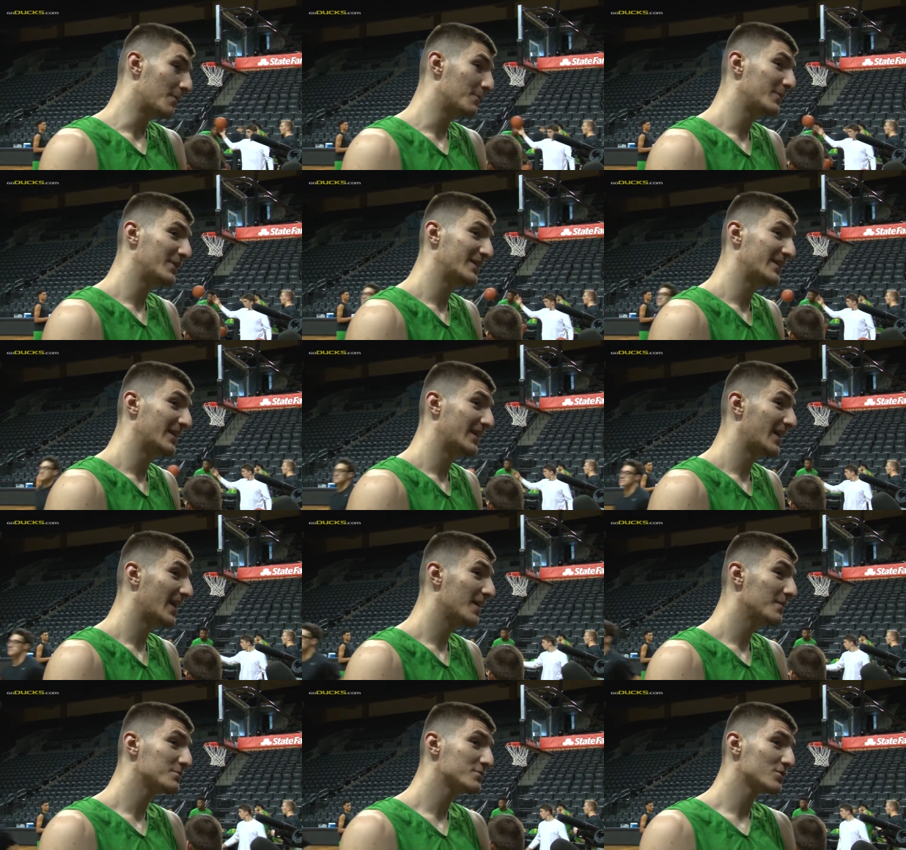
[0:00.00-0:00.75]
I mean, the
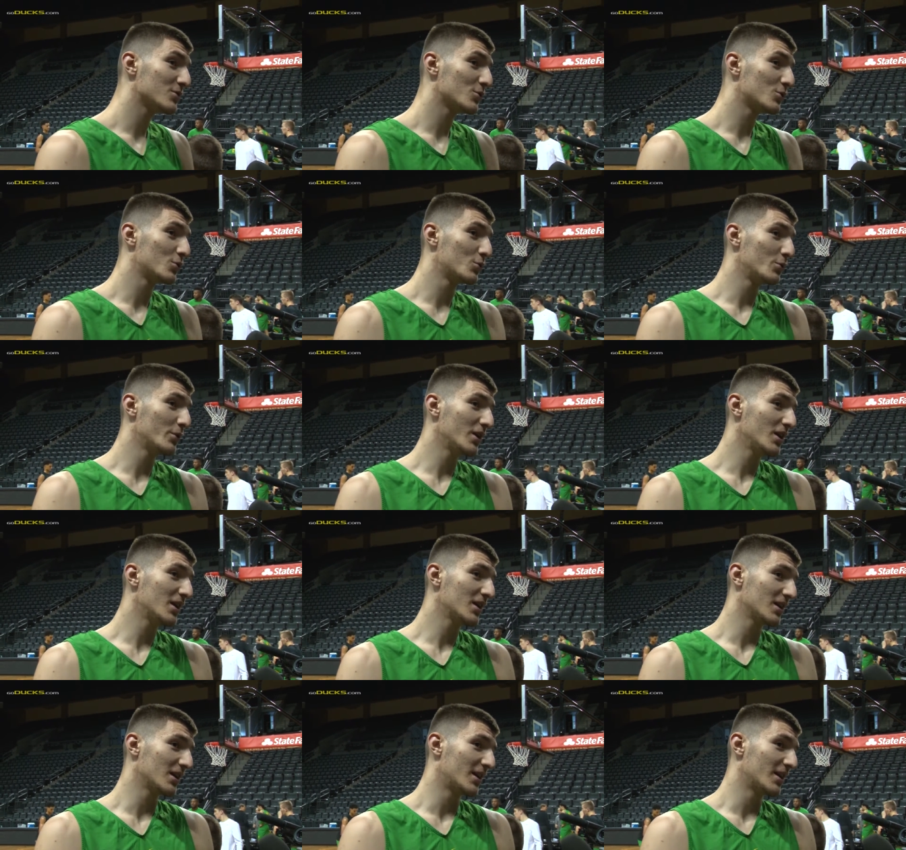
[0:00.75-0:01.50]
game's so
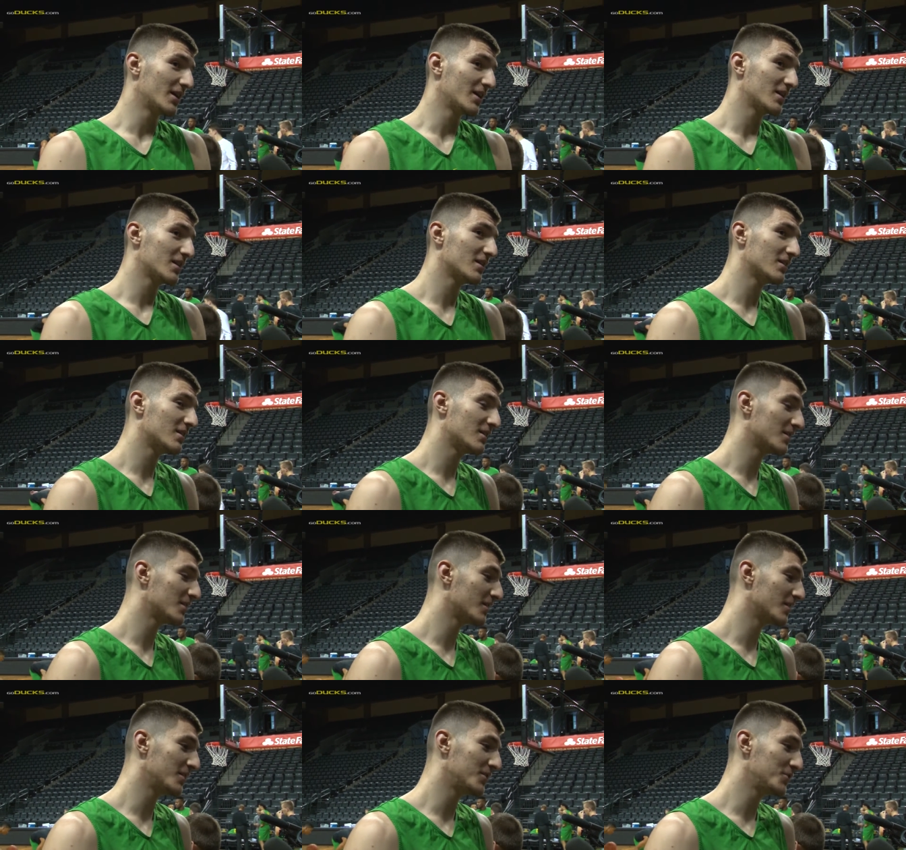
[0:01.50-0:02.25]
quick, like,
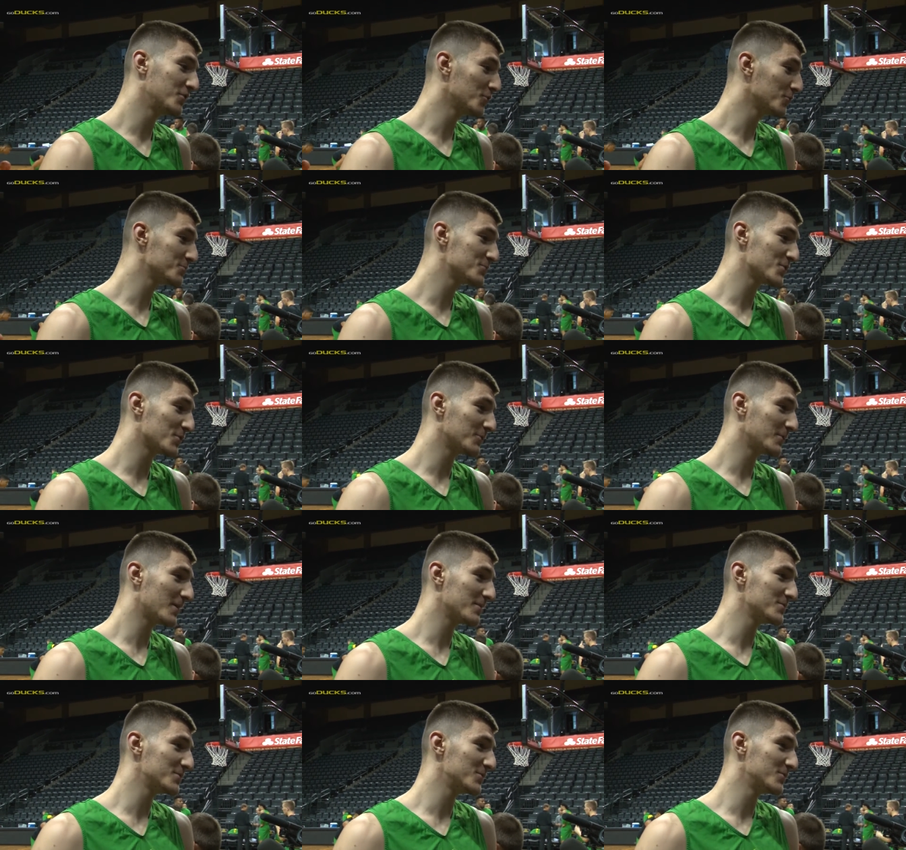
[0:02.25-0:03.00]
in Europe
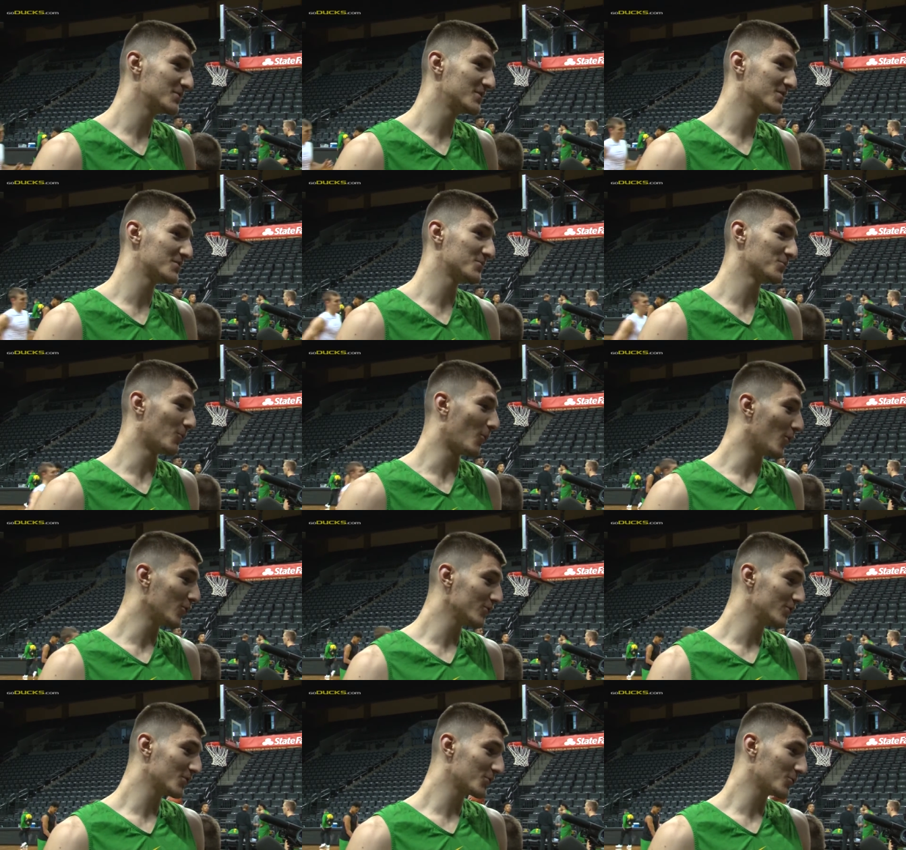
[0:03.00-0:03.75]
sometimes you just
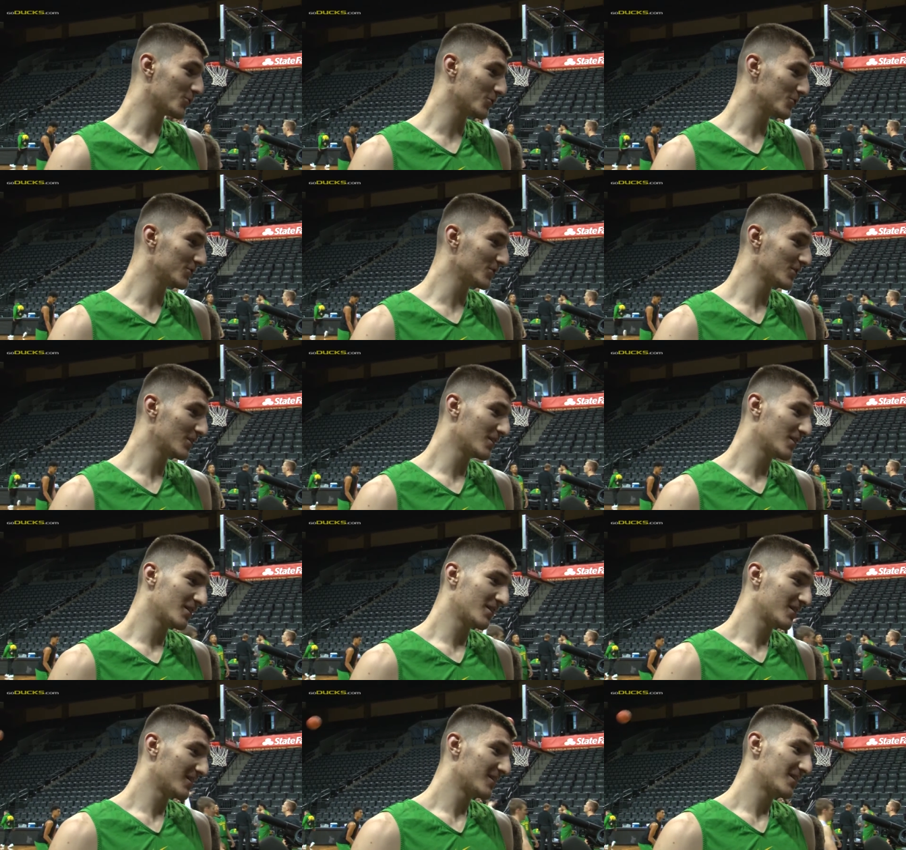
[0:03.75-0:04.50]
walk the court,
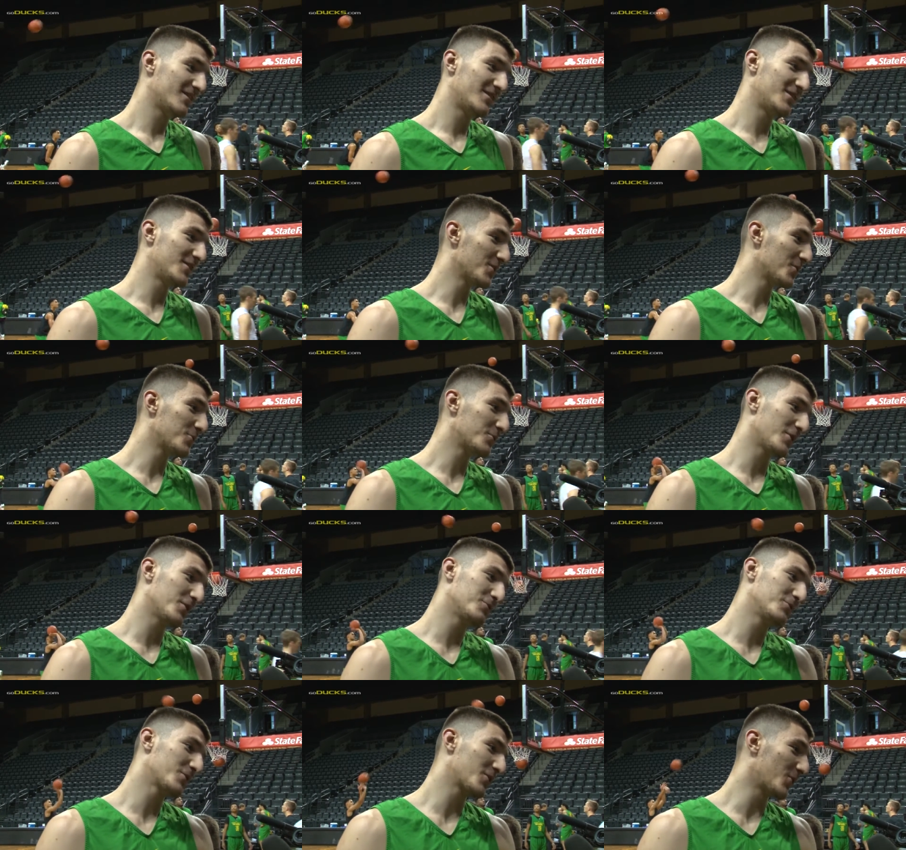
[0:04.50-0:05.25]
no
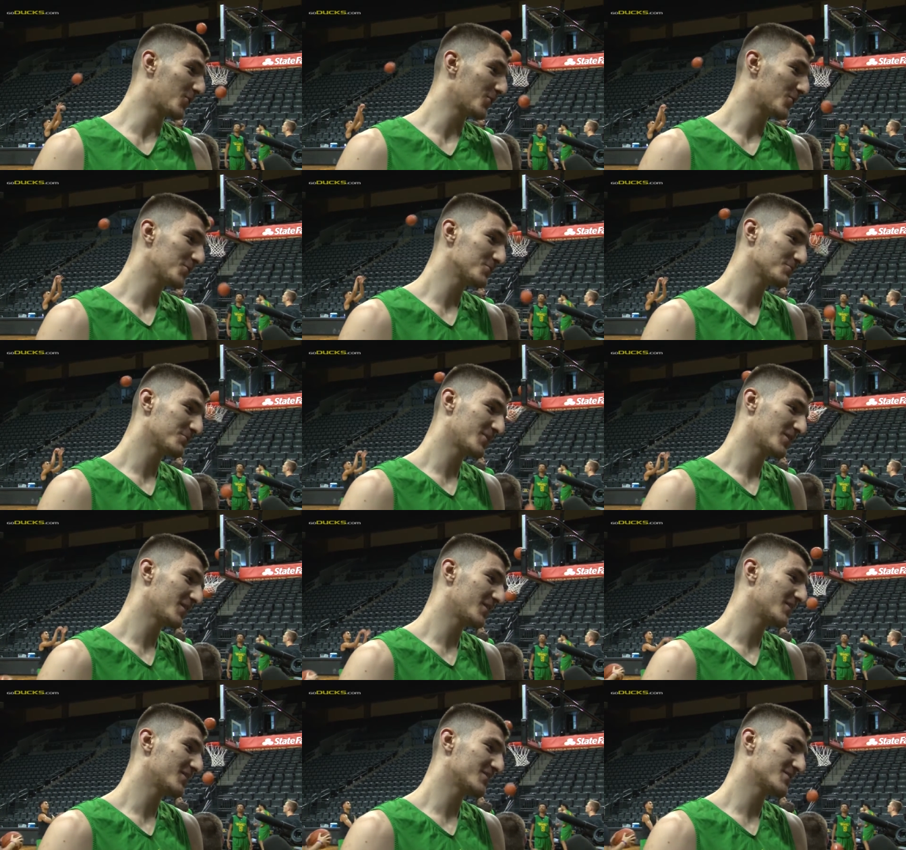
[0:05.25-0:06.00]
way we call Ogma
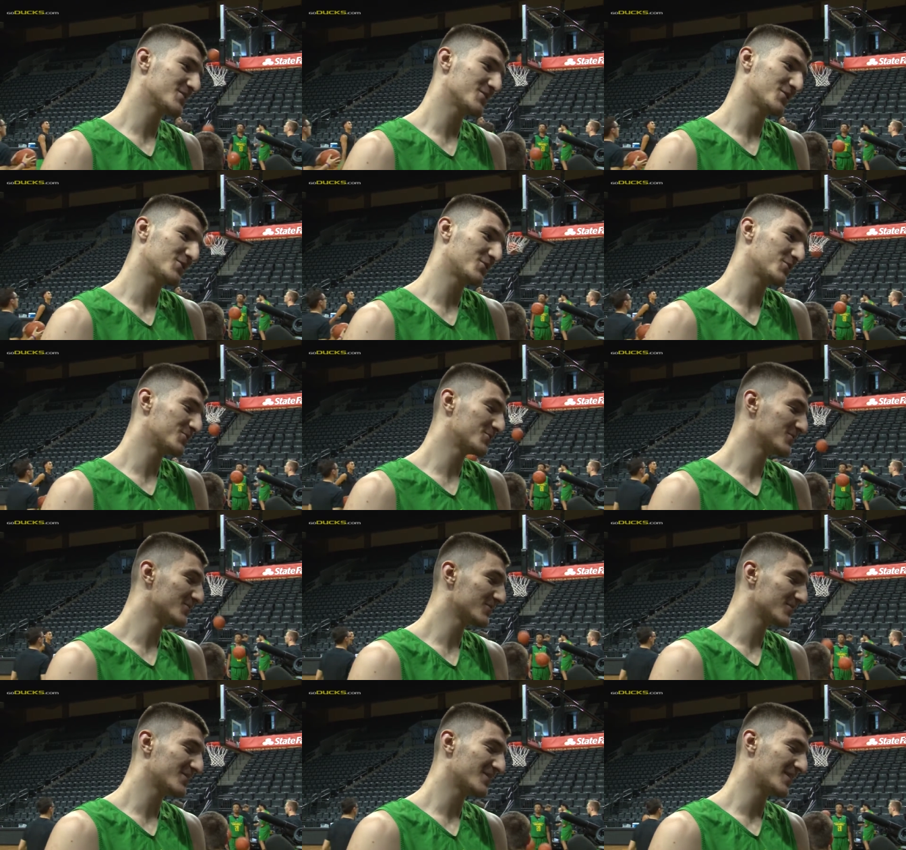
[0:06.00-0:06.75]
here, so
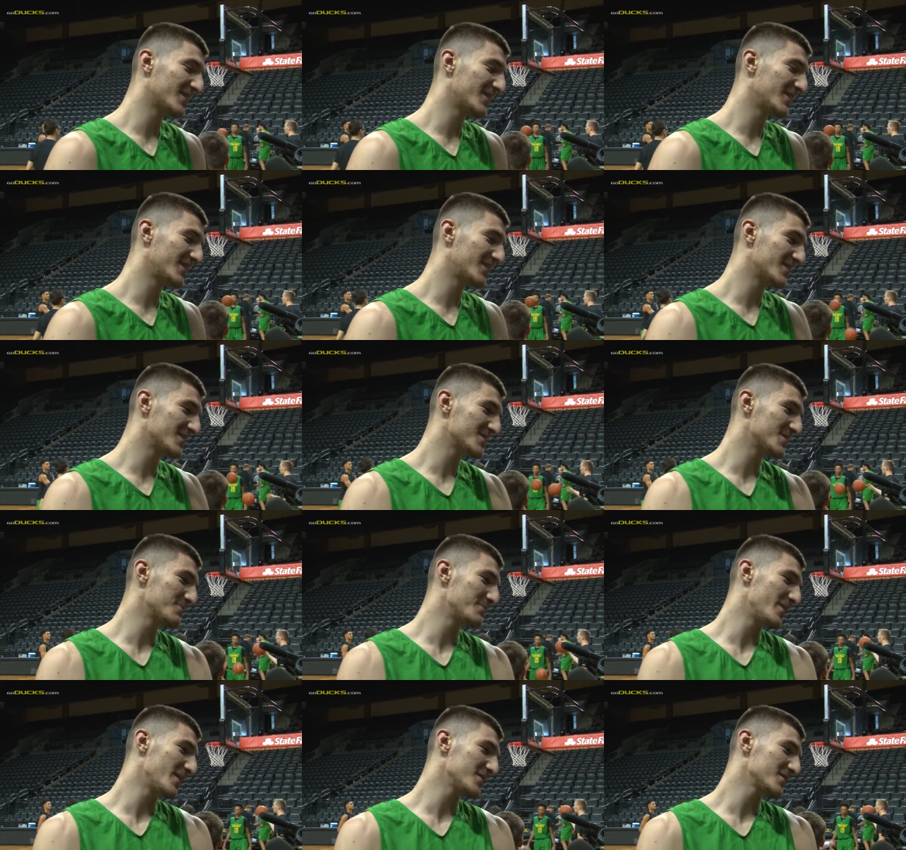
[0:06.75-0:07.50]
I think that's
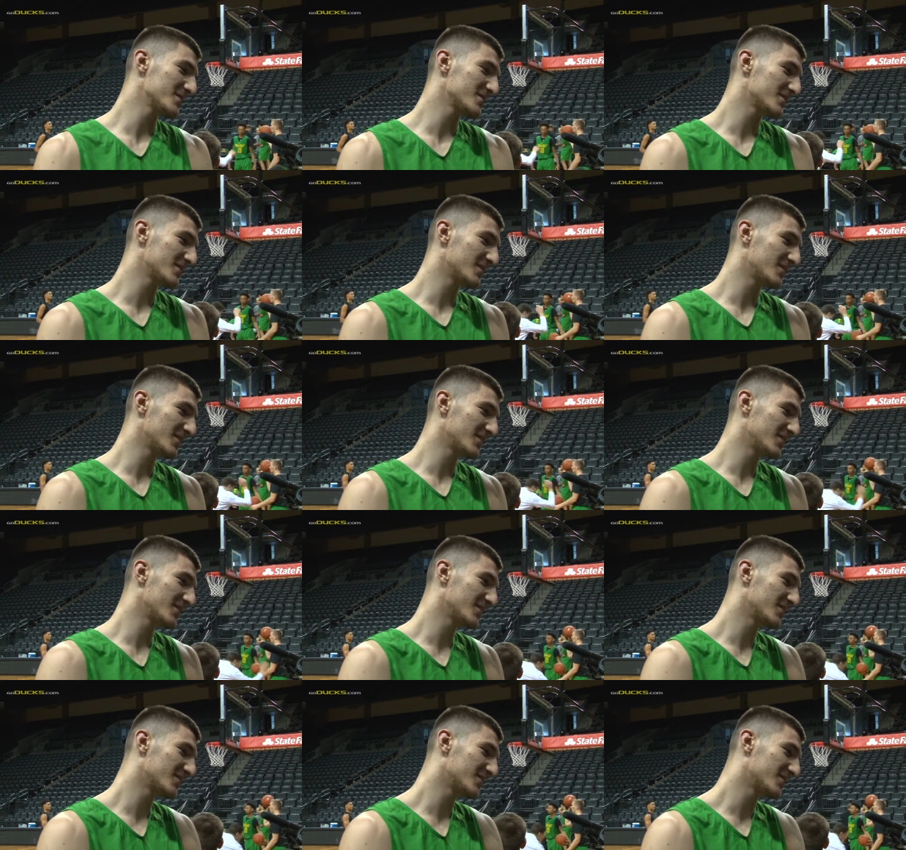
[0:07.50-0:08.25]
the best thing.